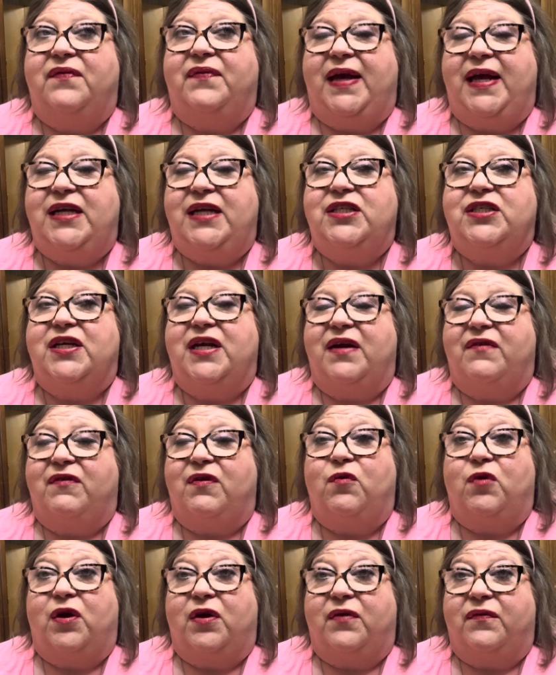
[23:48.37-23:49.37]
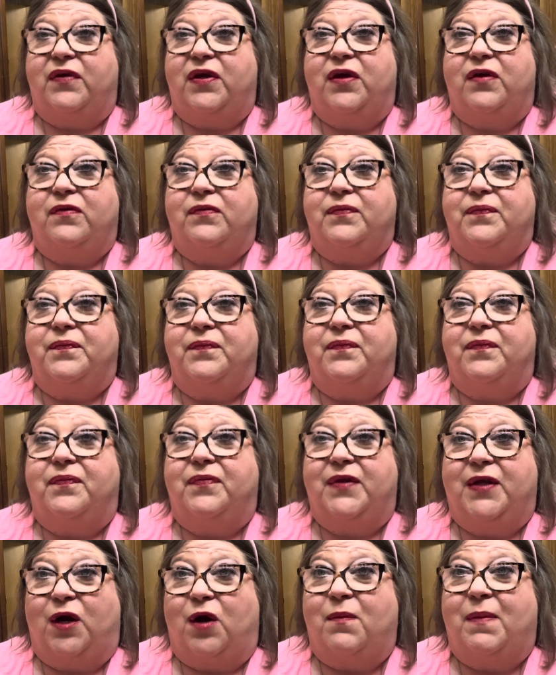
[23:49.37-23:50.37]
each and every one of you
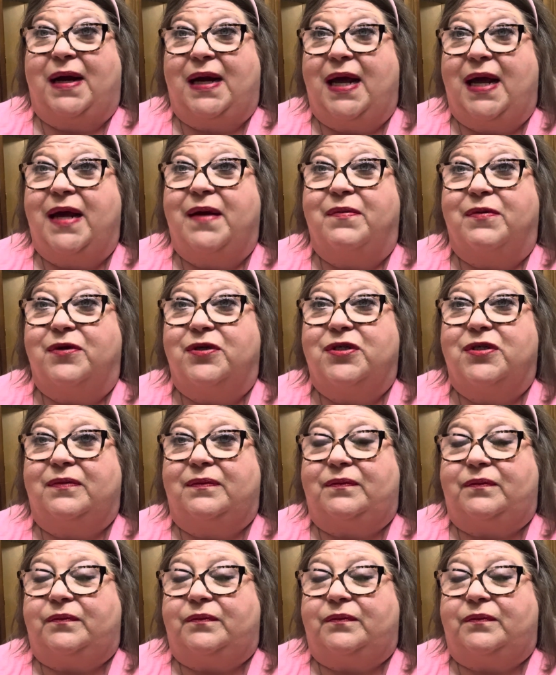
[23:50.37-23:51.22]
that are my neighbors.